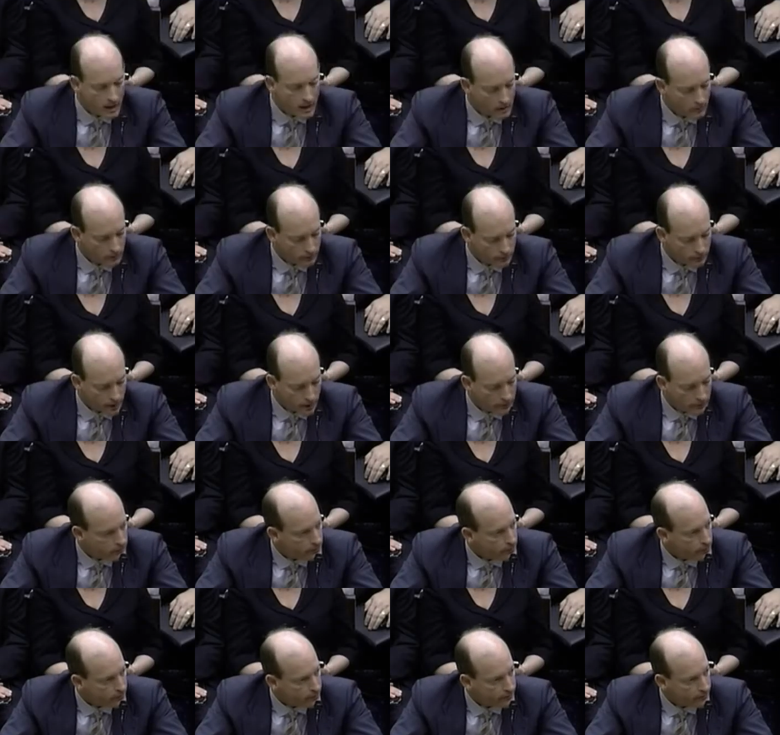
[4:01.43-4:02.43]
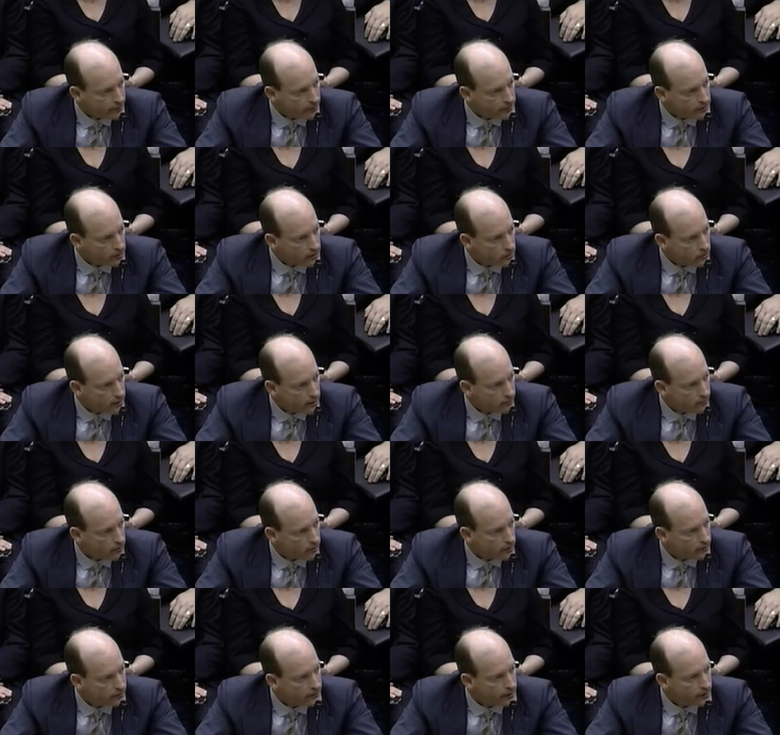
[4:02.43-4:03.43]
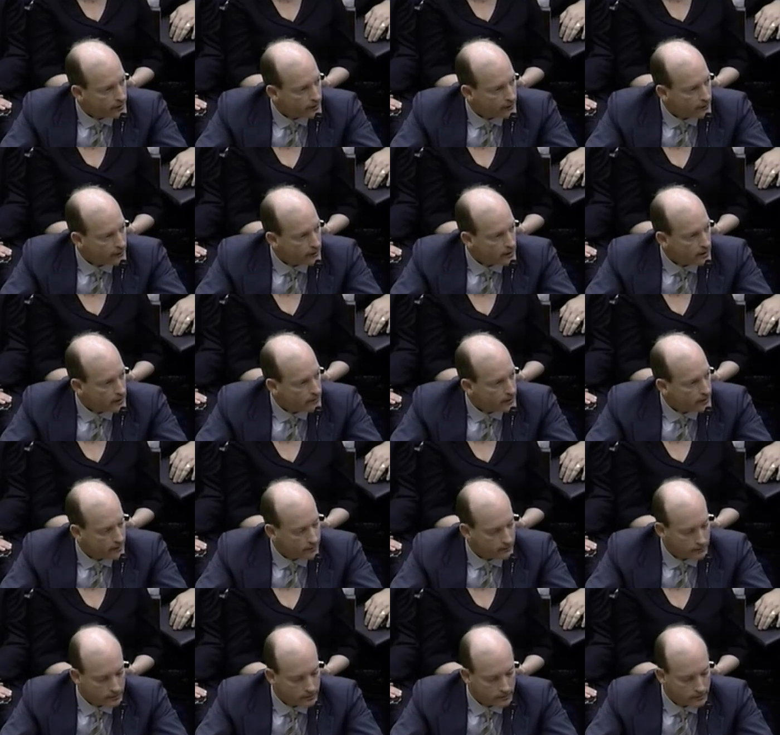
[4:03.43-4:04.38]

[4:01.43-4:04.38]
I was not specifically aware of arsenic in the compounds.